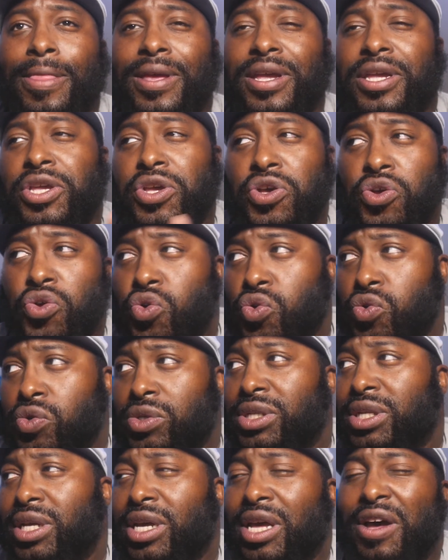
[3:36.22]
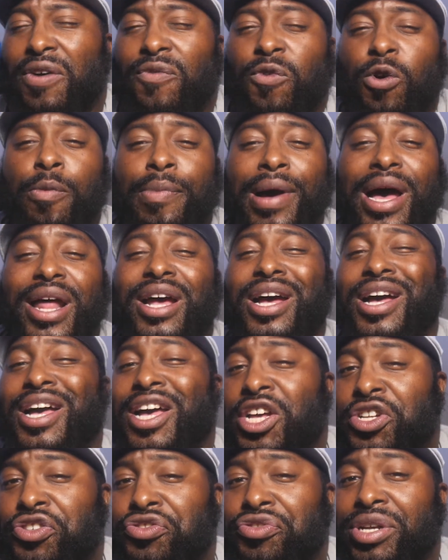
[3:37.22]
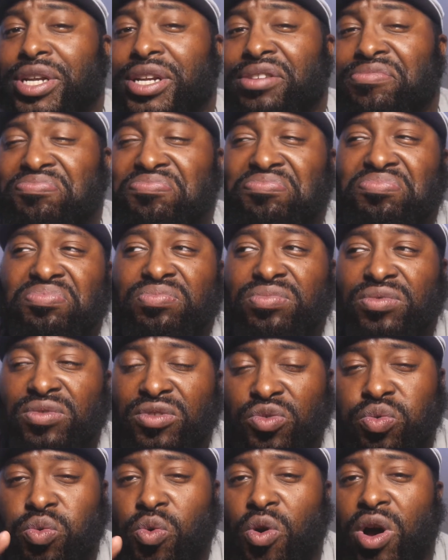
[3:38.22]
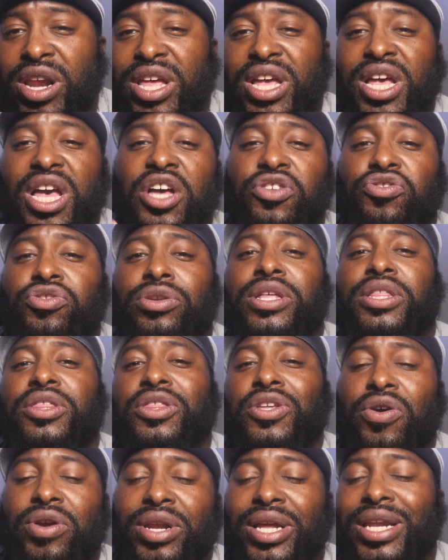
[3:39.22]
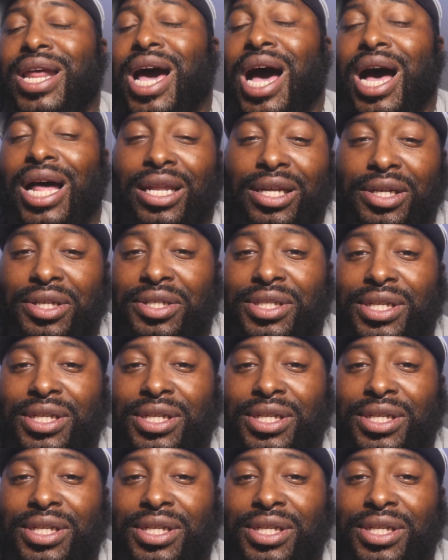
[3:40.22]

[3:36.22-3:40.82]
used for about $120-$130